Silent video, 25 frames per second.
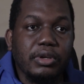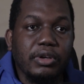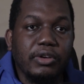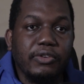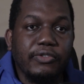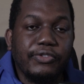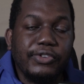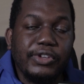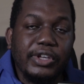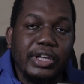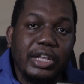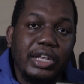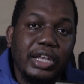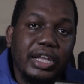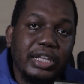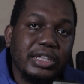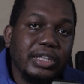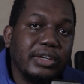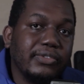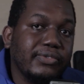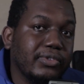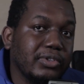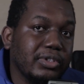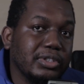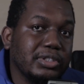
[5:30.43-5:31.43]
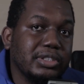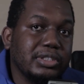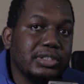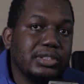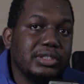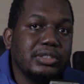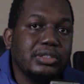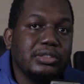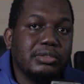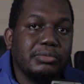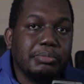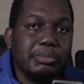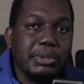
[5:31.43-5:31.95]
for a lot of us
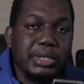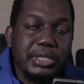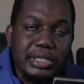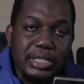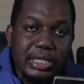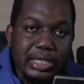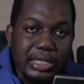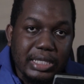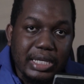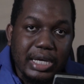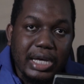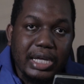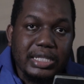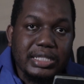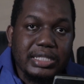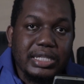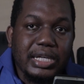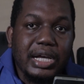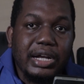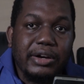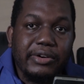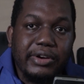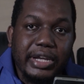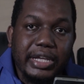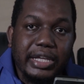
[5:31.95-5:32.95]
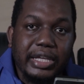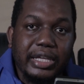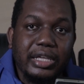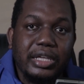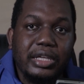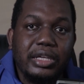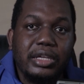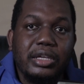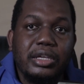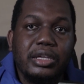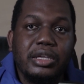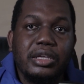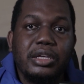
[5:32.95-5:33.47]
mixing dance or reggae,
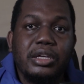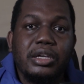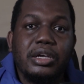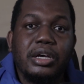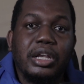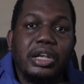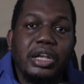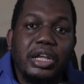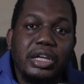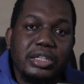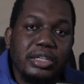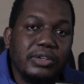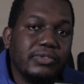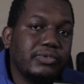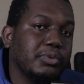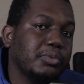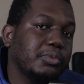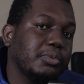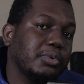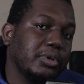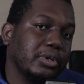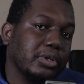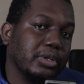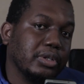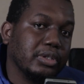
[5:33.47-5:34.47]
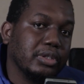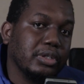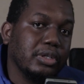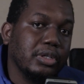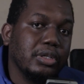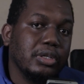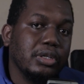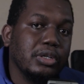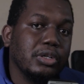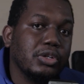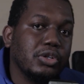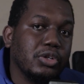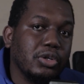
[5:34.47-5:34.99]
a lot of the work
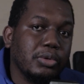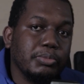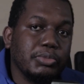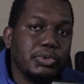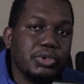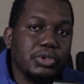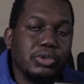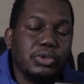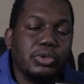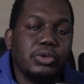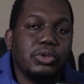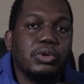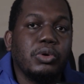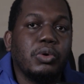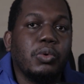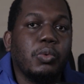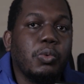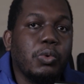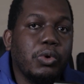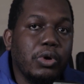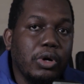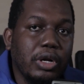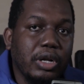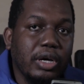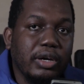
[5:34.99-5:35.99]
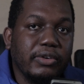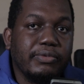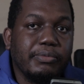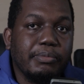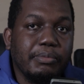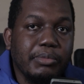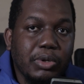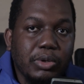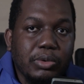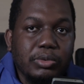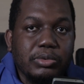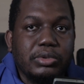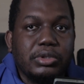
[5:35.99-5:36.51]
come through word of
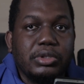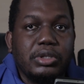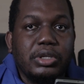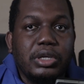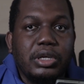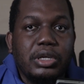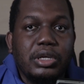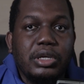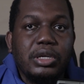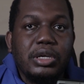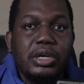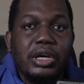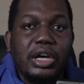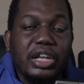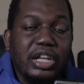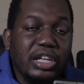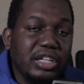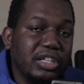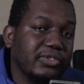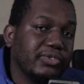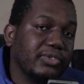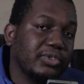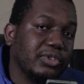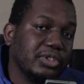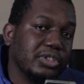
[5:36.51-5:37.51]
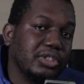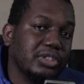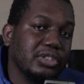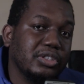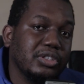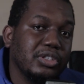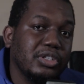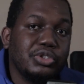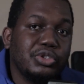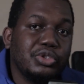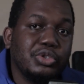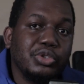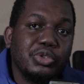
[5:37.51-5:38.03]
mouth. A lot of us,
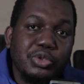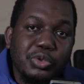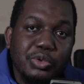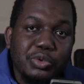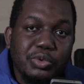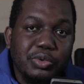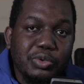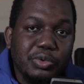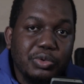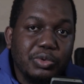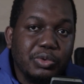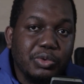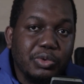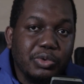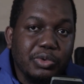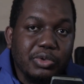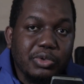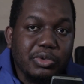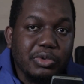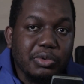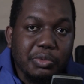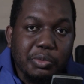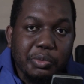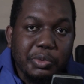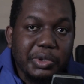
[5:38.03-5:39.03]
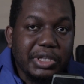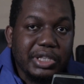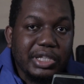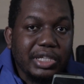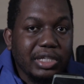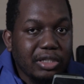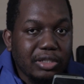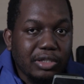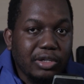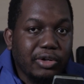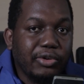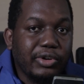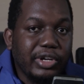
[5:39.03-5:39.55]
through we
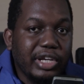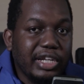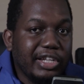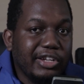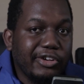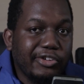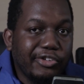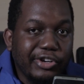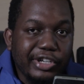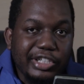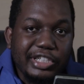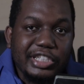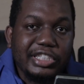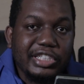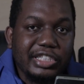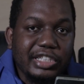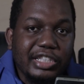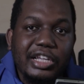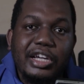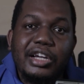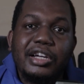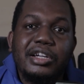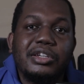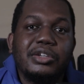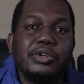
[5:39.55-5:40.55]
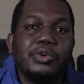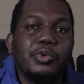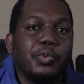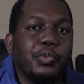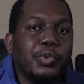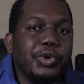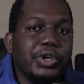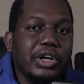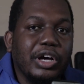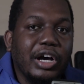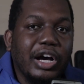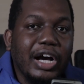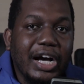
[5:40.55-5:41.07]
think not really register,
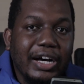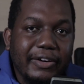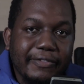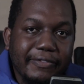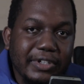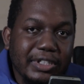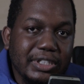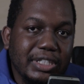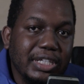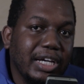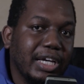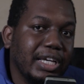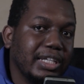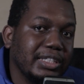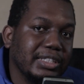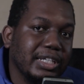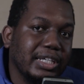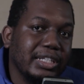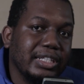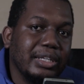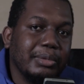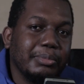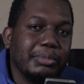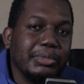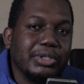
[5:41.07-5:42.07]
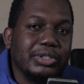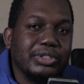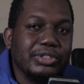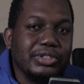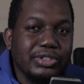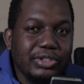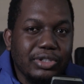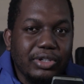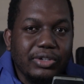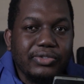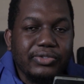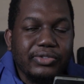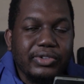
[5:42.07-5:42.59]
we not advertise on them look
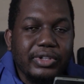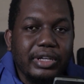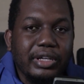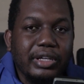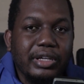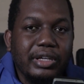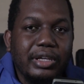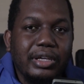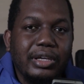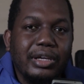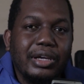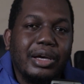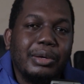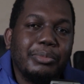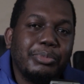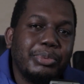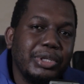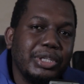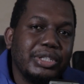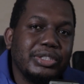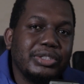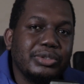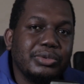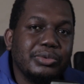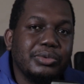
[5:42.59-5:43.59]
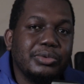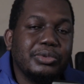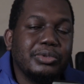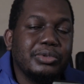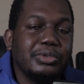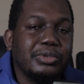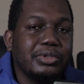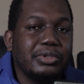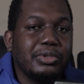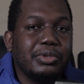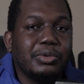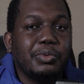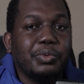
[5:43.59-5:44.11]
stuff there. And please do,
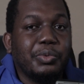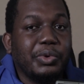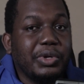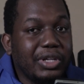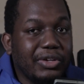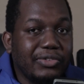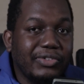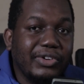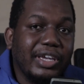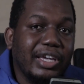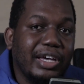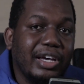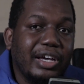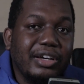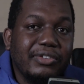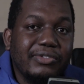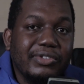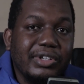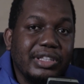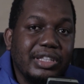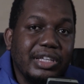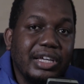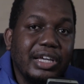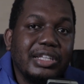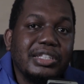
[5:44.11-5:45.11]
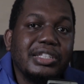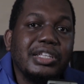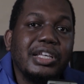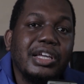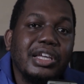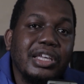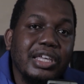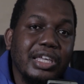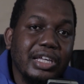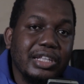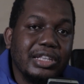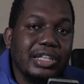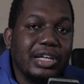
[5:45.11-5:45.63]
whenever you advertise,
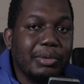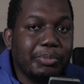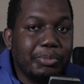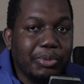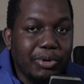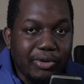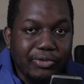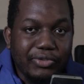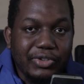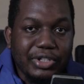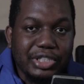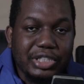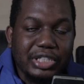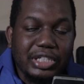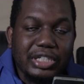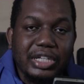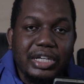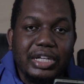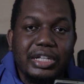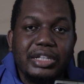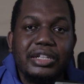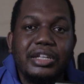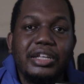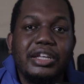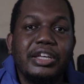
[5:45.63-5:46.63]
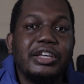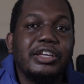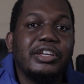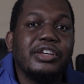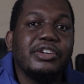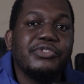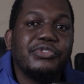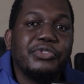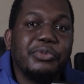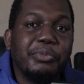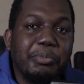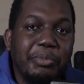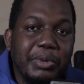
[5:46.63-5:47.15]
get a professional
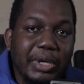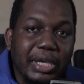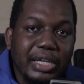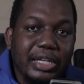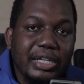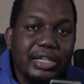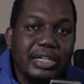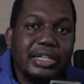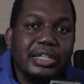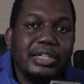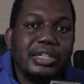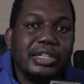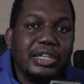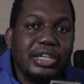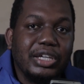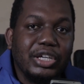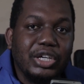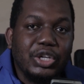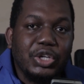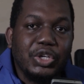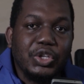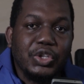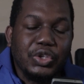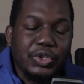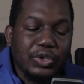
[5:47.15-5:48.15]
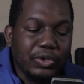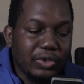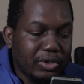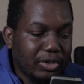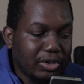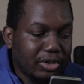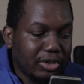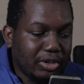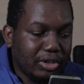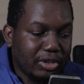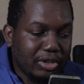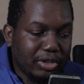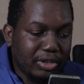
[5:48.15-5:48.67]
to make
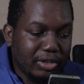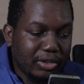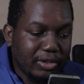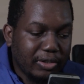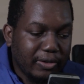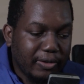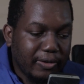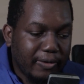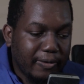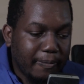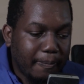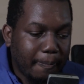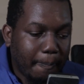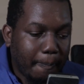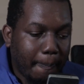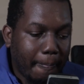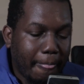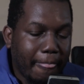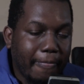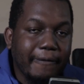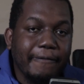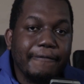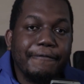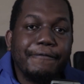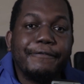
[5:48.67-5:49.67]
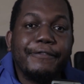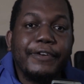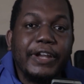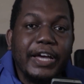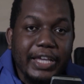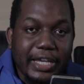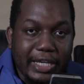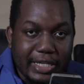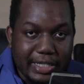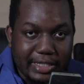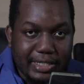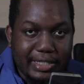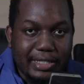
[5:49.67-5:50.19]
your
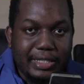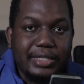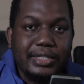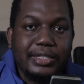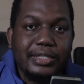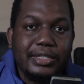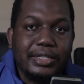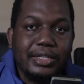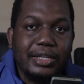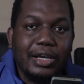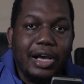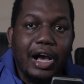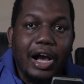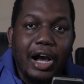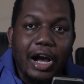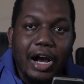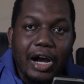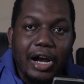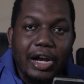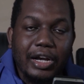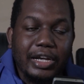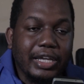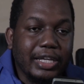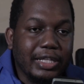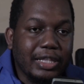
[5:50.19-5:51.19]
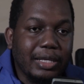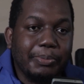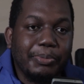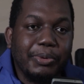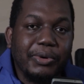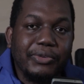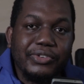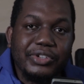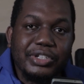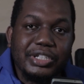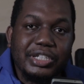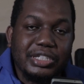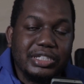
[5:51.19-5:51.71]
flyers, or get a
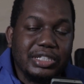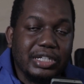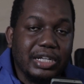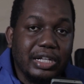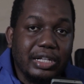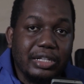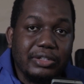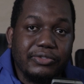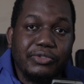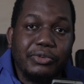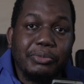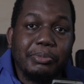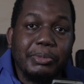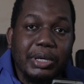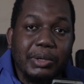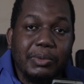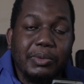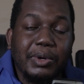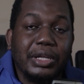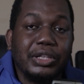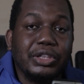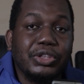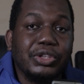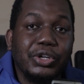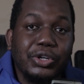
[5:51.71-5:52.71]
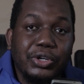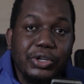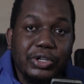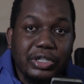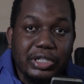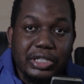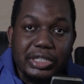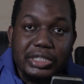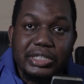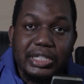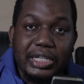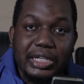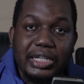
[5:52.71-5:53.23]
professional to make one
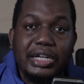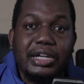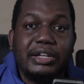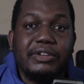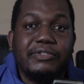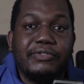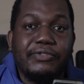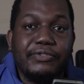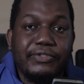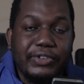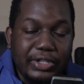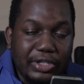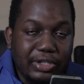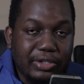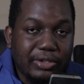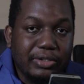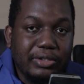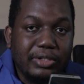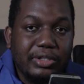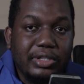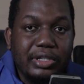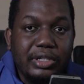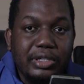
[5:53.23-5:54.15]
30-second video.